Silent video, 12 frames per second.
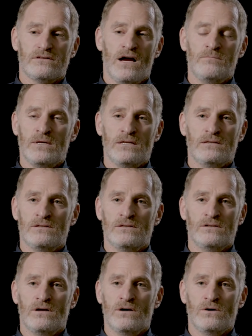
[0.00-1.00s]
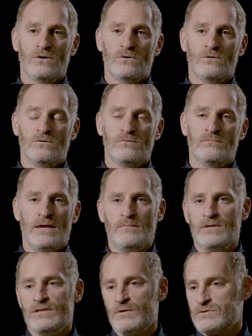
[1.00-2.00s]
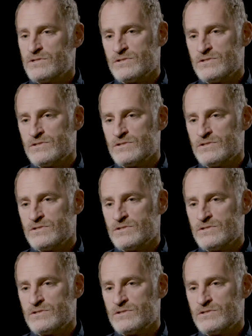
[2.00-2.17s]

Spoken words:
Okay. I mean, you know, maybe there was